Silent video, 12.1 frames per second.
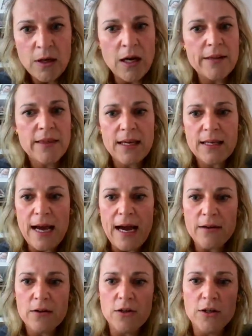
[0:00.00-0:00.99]
I think
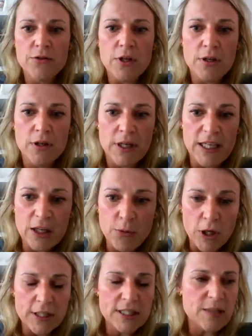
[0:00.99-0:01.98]
that the, the,
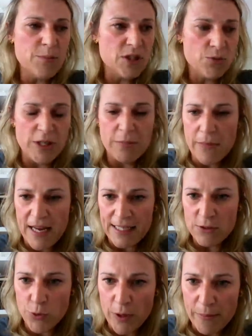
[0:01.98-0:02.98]
equality between men
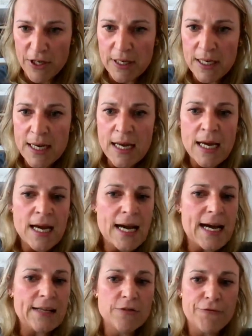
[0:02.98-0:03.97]
and women
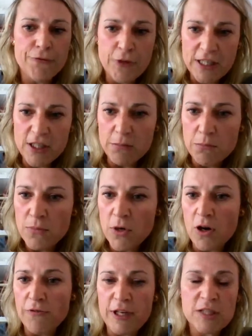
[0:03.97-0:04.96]
and the freedom
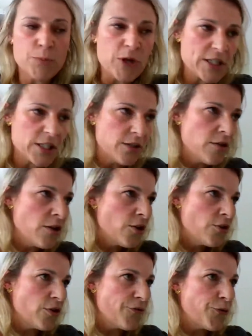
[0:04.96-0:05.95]
of expression,
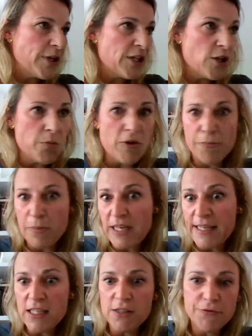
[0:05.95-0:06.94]
the freedom of
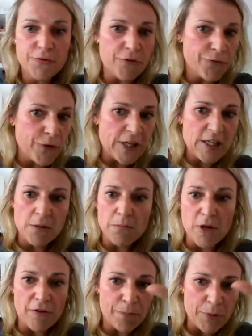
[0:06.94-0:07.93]
belief, the
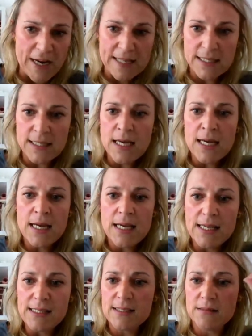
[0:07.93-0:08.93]
freedom of press
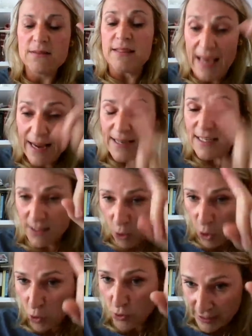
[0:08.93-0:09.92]
is that is
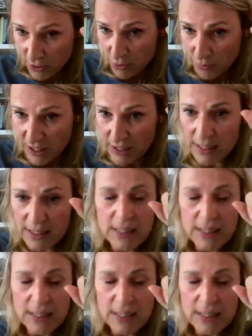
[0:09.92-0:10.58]
holy to me